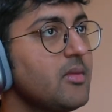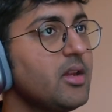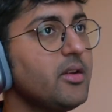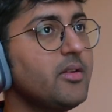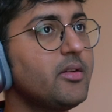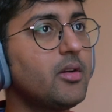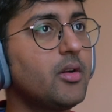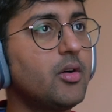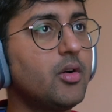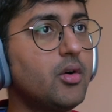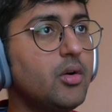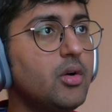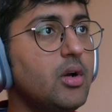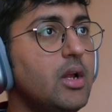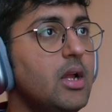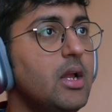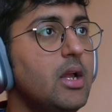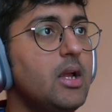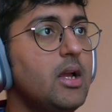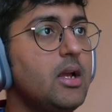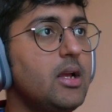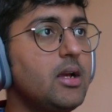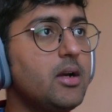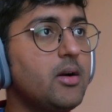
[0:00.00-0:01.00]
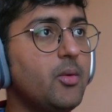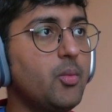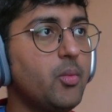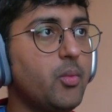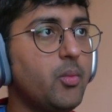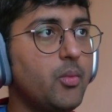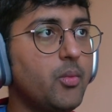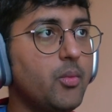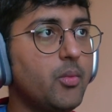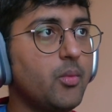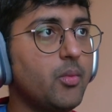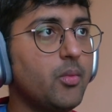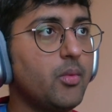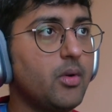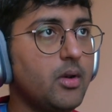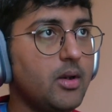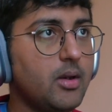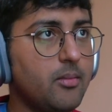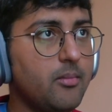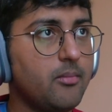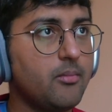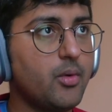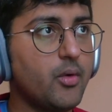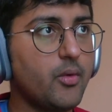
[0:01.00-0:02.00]
So um,
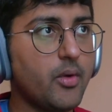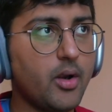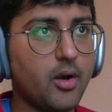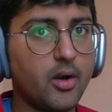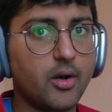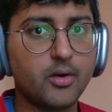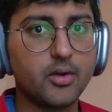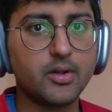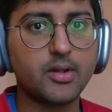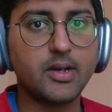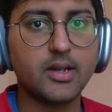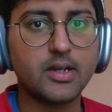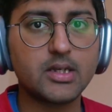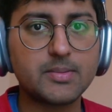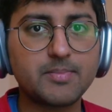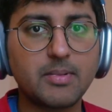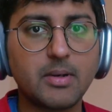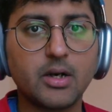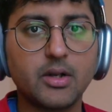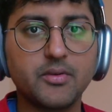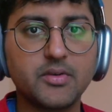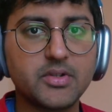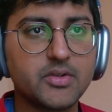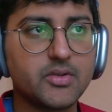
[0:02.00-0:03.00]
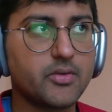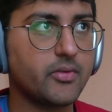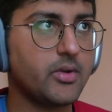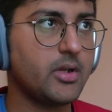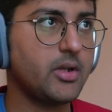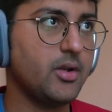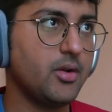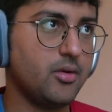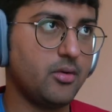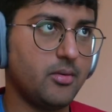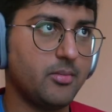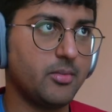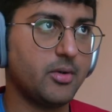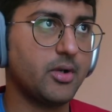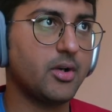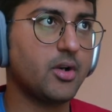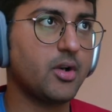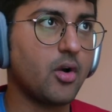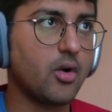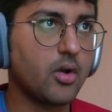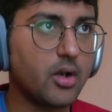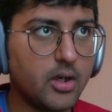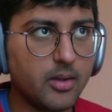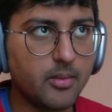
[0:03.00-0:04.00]
moving on to the next part of this video, I'm going
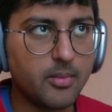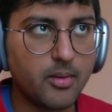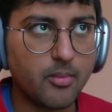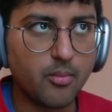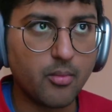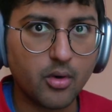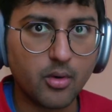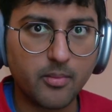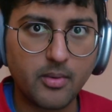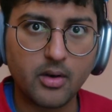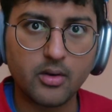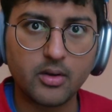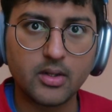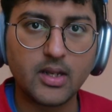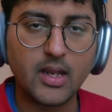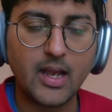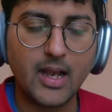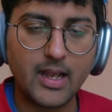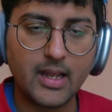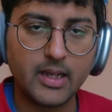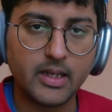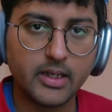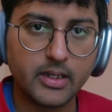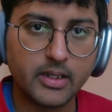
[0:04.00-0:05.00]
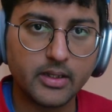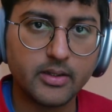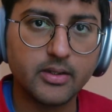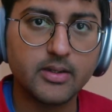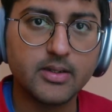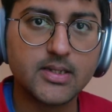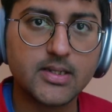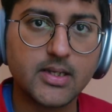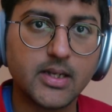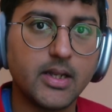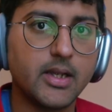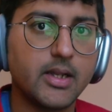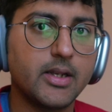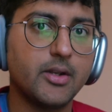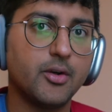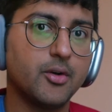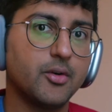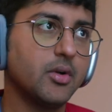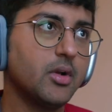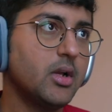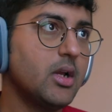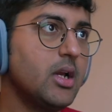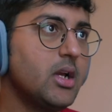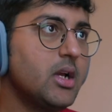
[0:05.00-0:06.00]
to talk a little bit more about the hiring
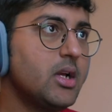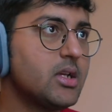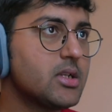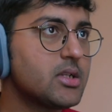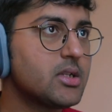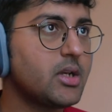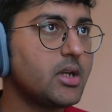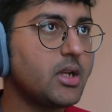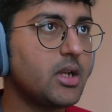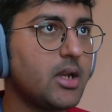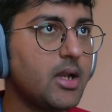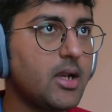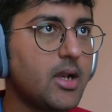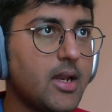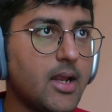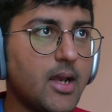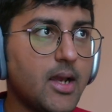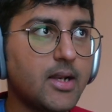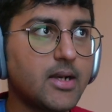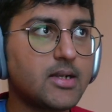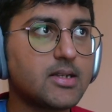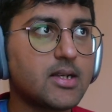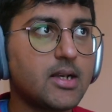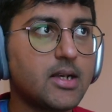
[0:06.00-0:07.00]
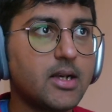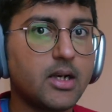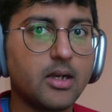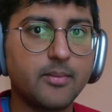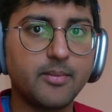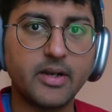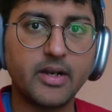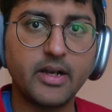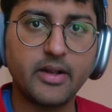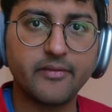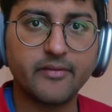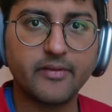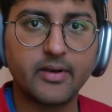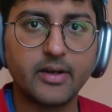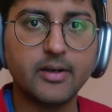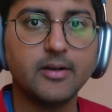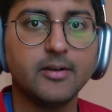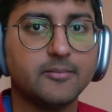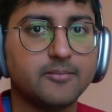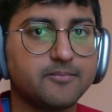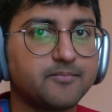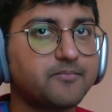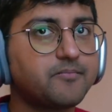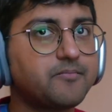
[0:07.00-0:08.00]
scenario. So in India, it's a little bit different.
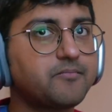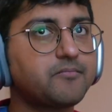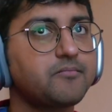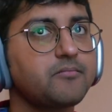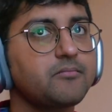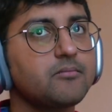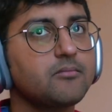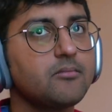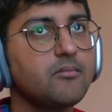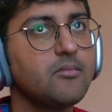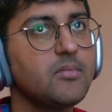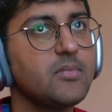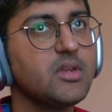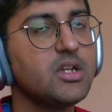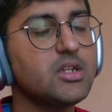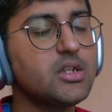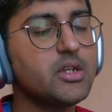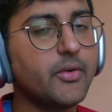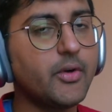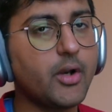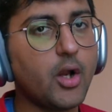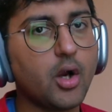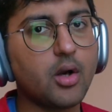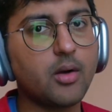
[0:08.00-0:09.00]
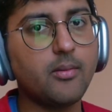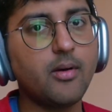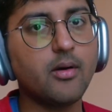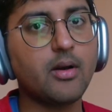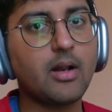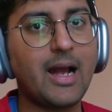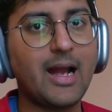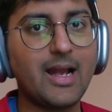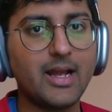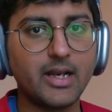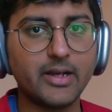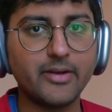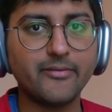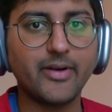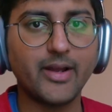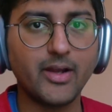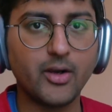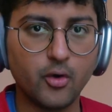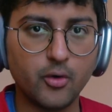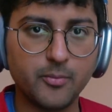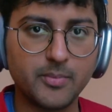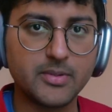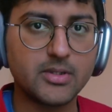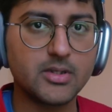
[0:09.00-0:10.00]
So we talk about hiring
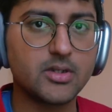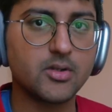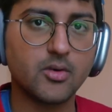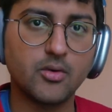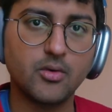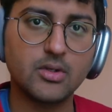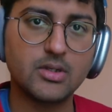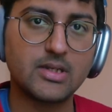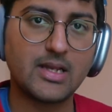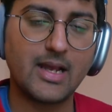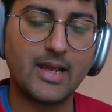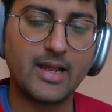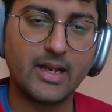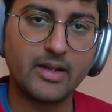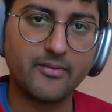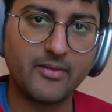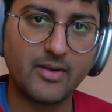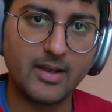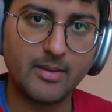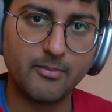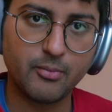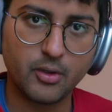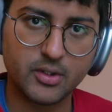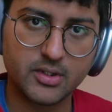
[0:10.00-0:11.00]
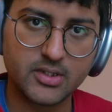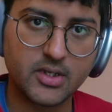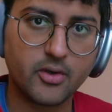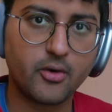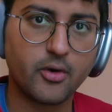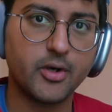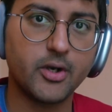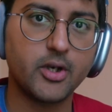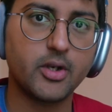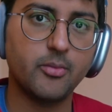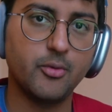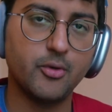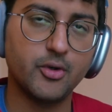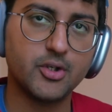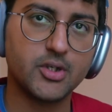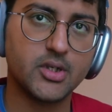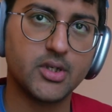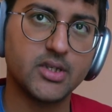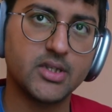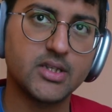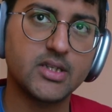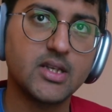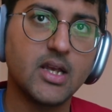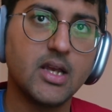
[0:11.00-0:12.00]
via open source, hiring via project
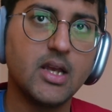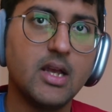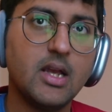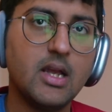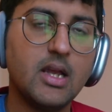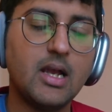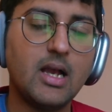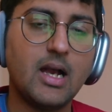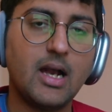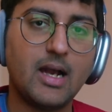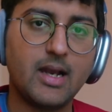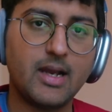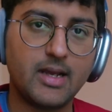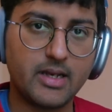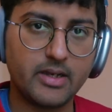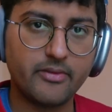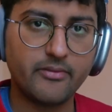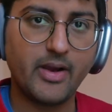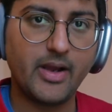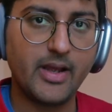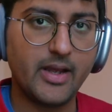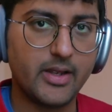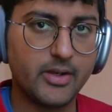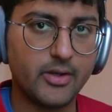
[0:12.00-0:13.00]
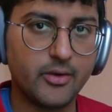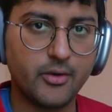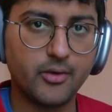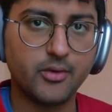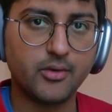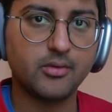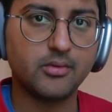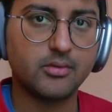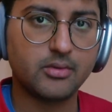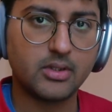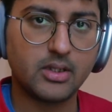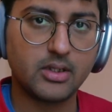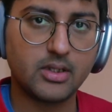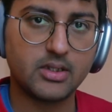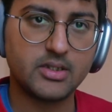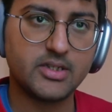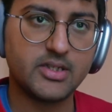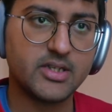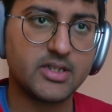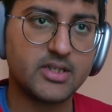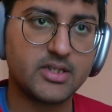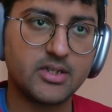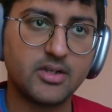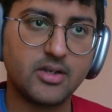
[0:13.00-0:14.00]
contributions, hiring via, you know, uh,
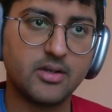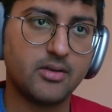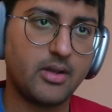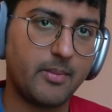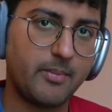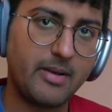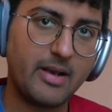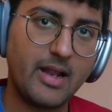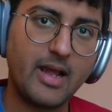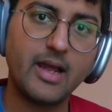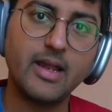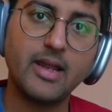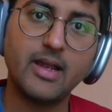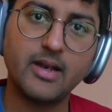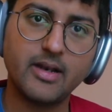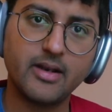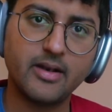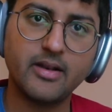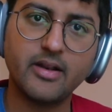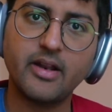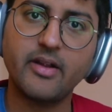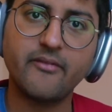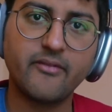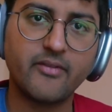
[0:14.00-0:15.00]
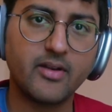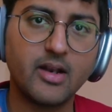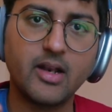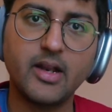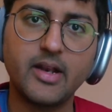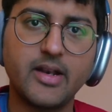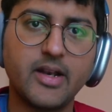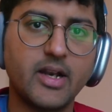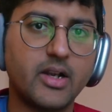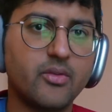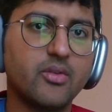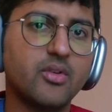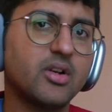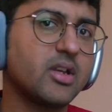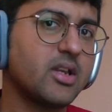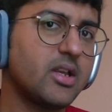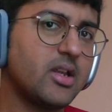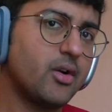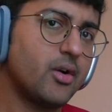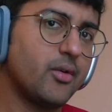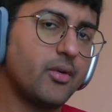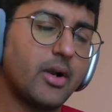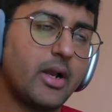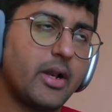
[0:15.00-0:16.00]
just apply and referral and
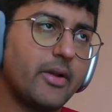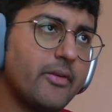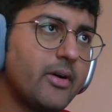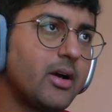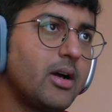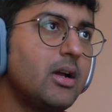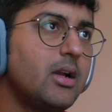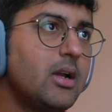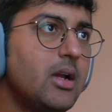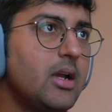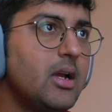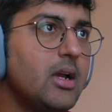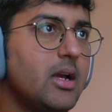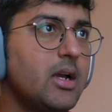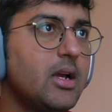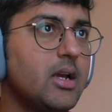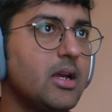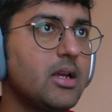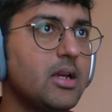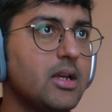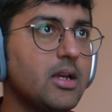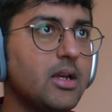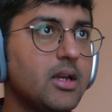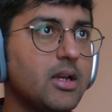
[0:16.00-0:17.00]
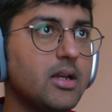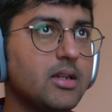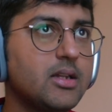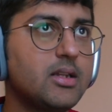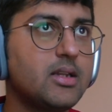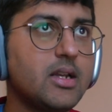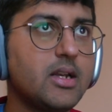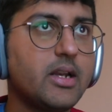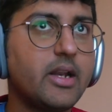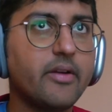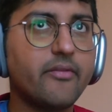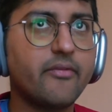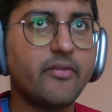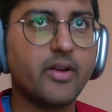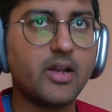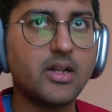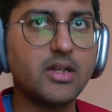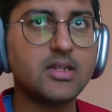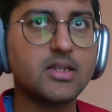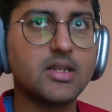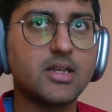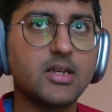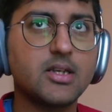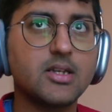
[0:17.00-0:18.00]
networking or whatever the
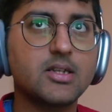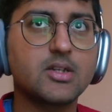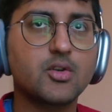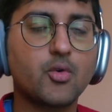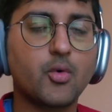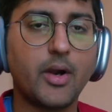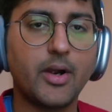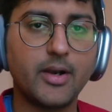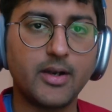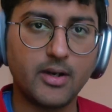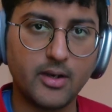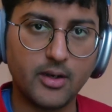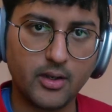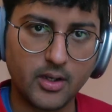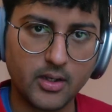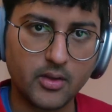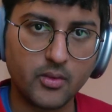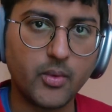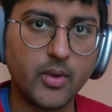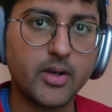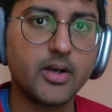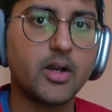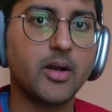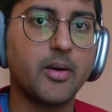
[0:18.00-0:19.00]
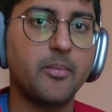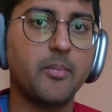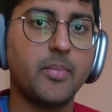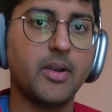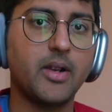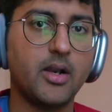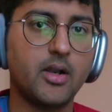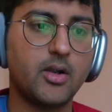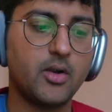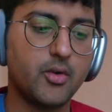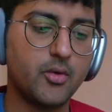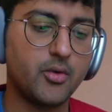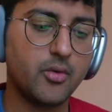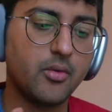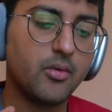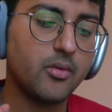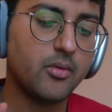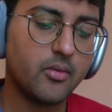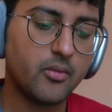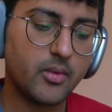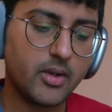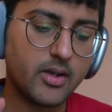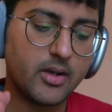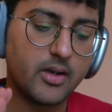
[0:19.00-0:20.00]
difference is quite a lot when compared to
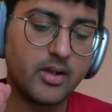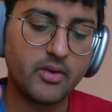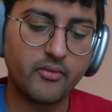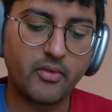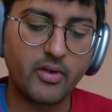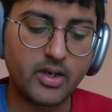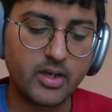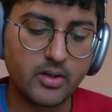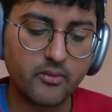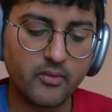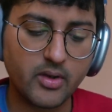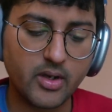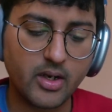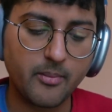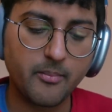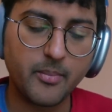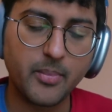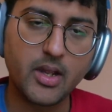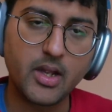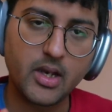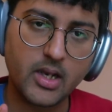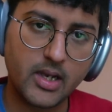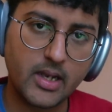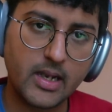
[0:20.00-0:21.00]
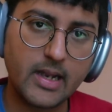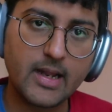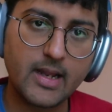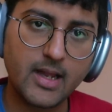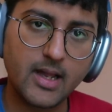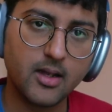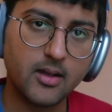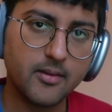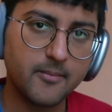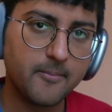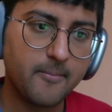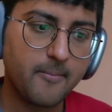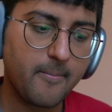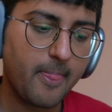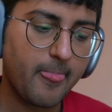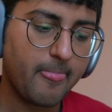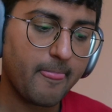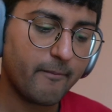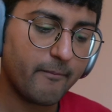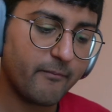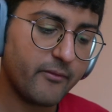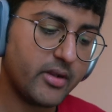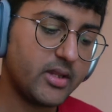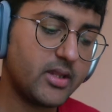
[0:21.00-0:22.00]
when when we compare India
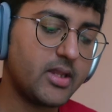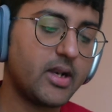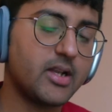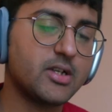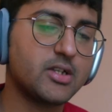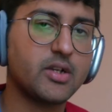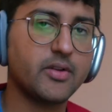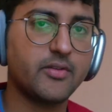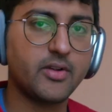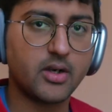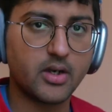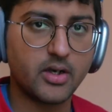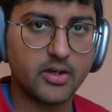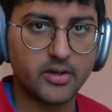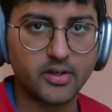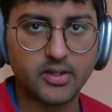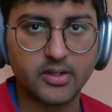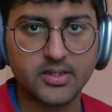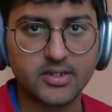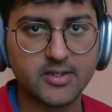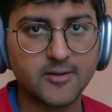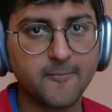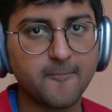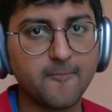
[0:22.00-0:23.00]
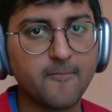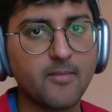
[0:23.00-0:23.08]
with the rest of the countries.